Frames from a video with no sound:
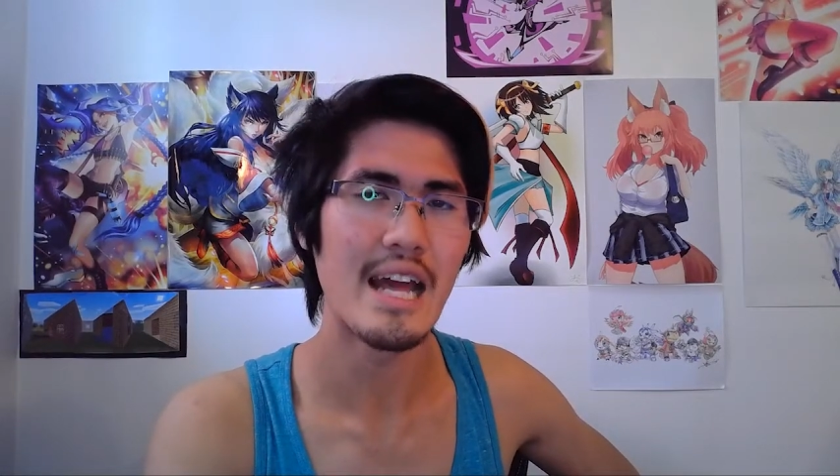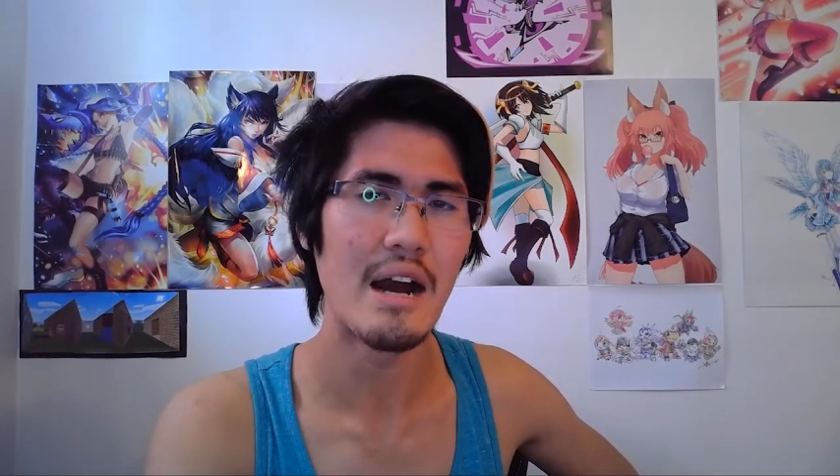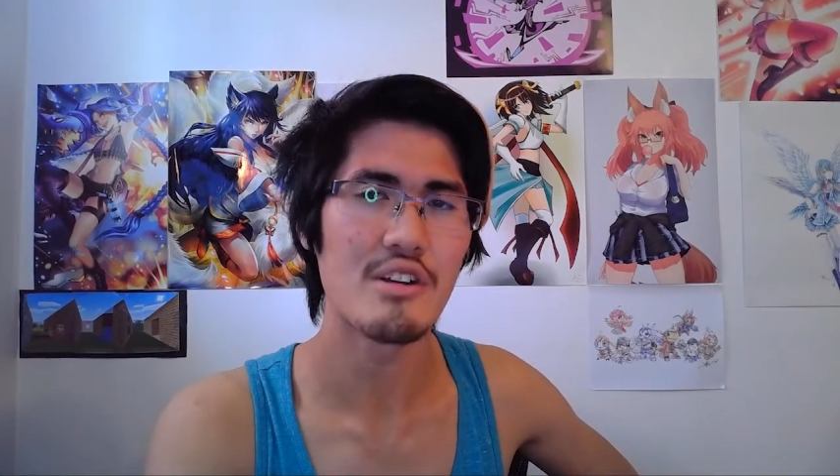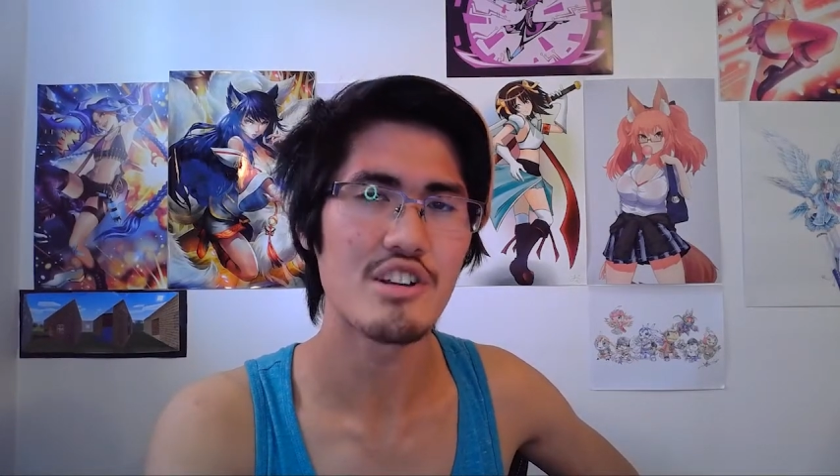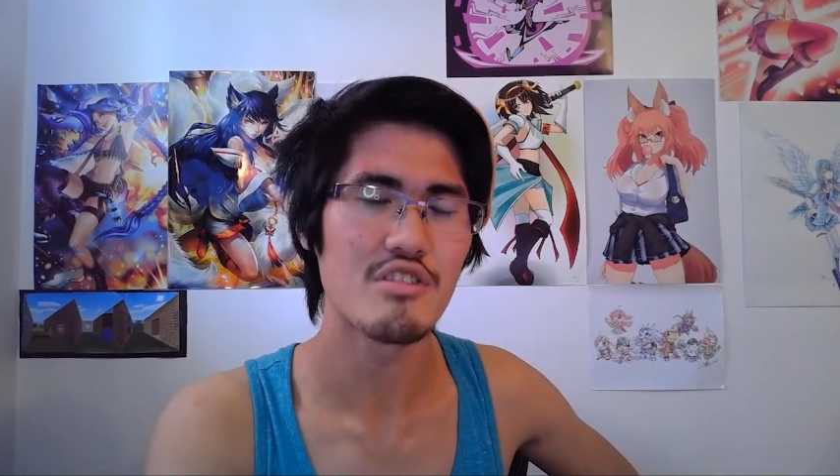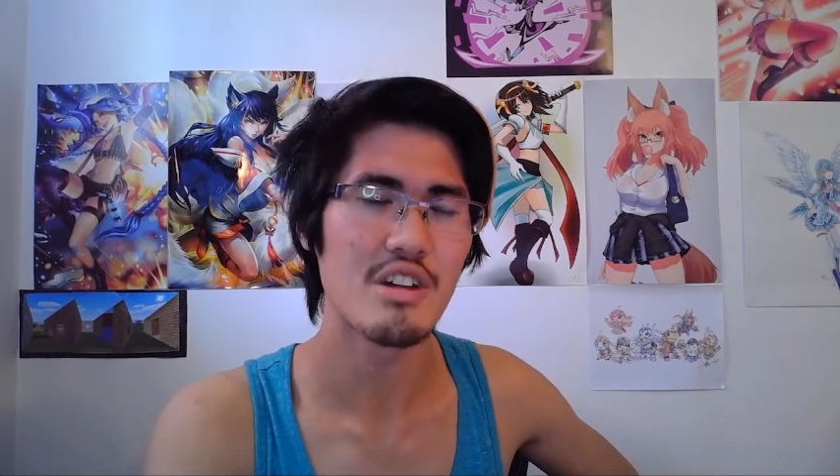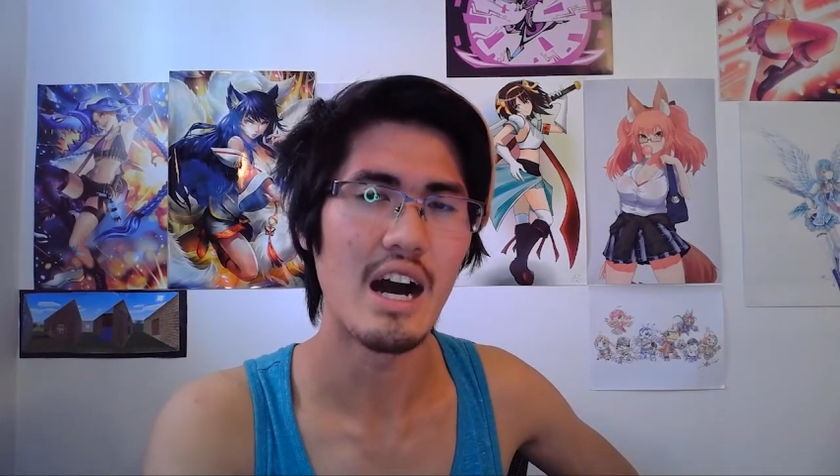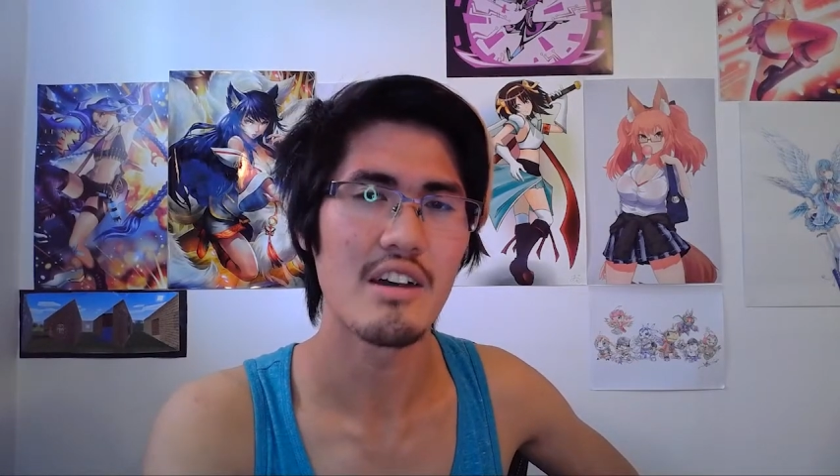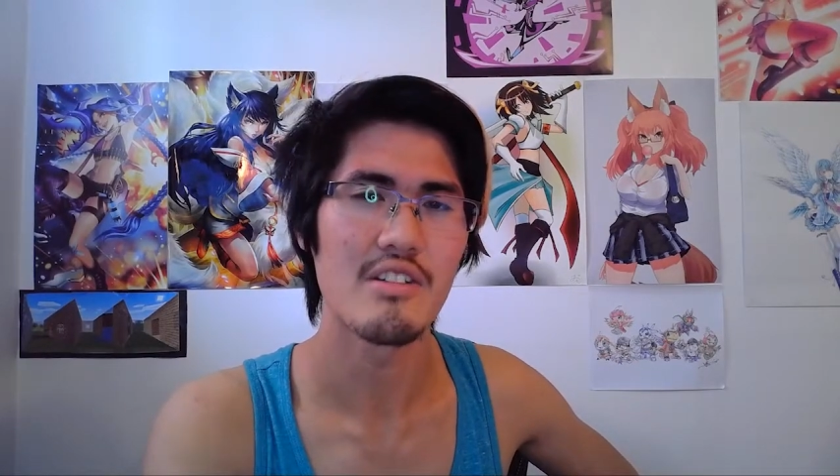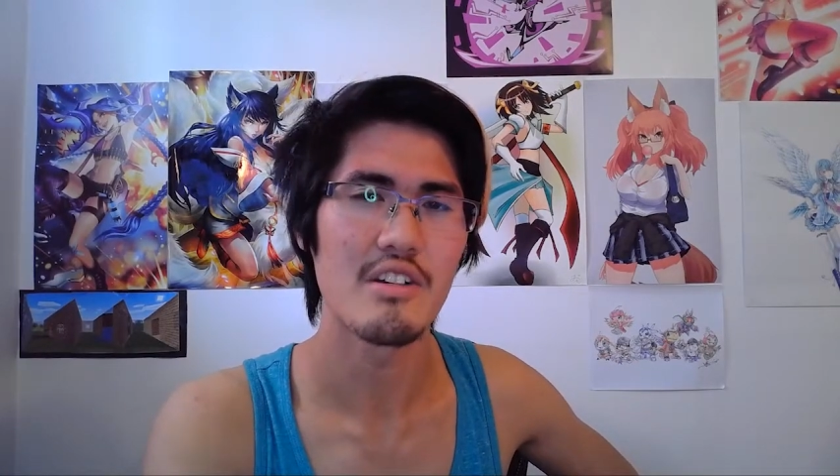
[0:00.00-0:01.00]
how he just
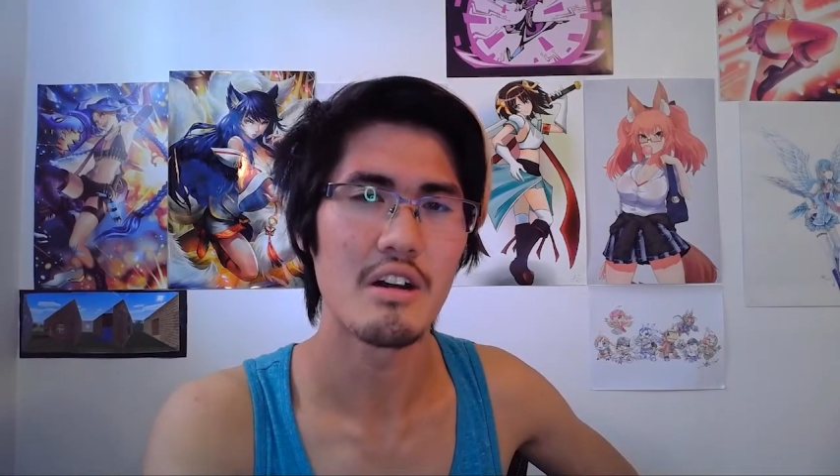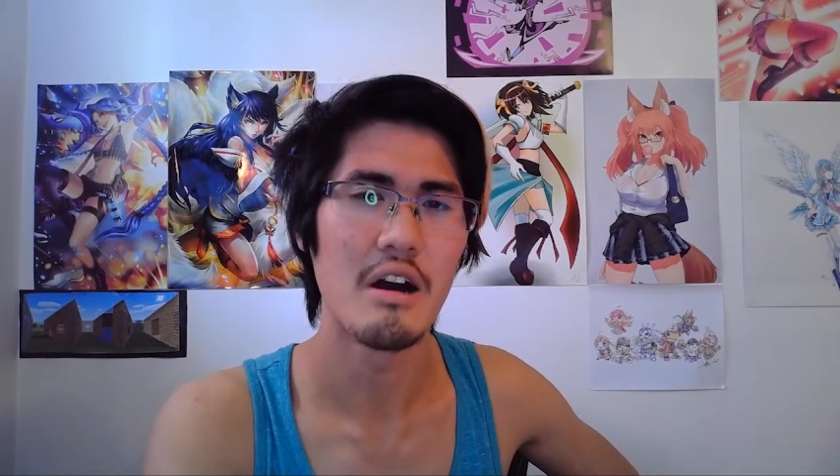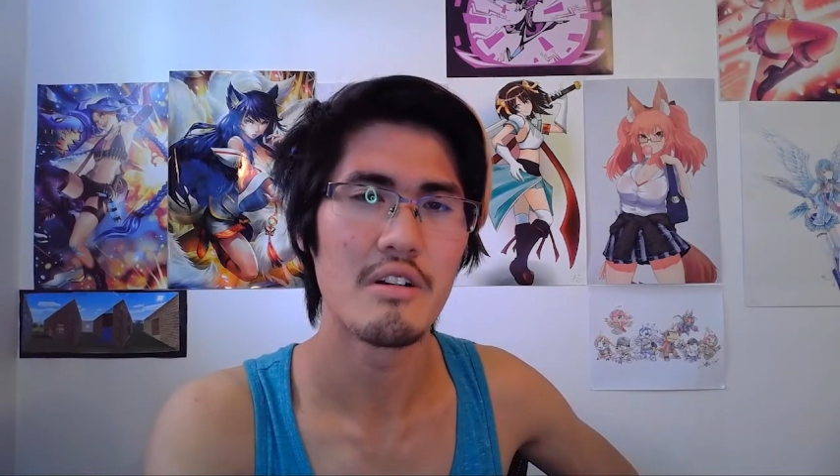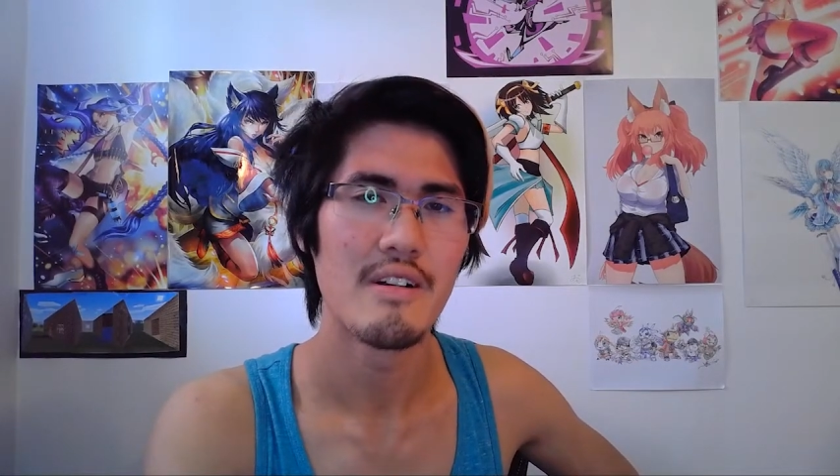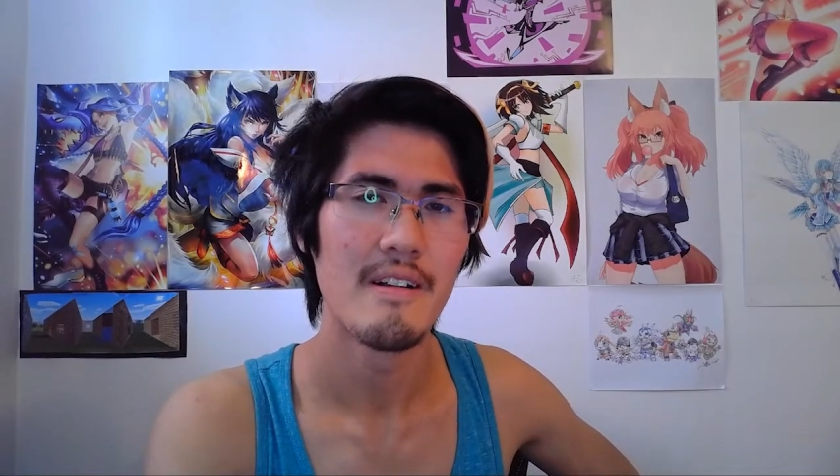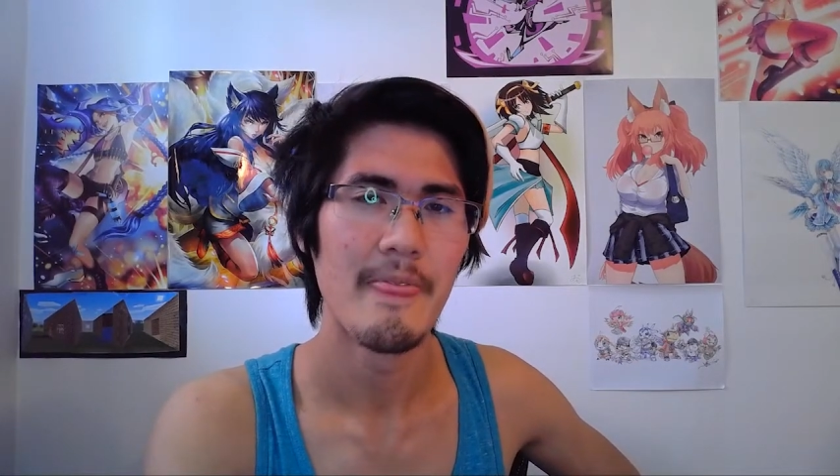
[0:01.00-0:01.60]
got into the code?